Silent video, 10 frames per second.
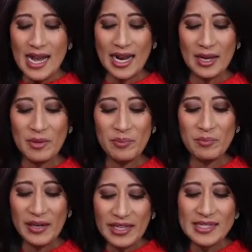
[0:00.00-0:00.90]
Uh,
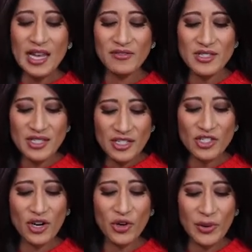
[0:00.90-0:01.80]
beans have
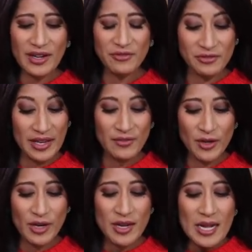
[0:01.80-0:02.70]
such a great
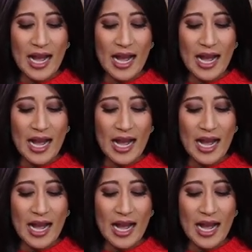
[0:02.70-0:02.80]
flavor.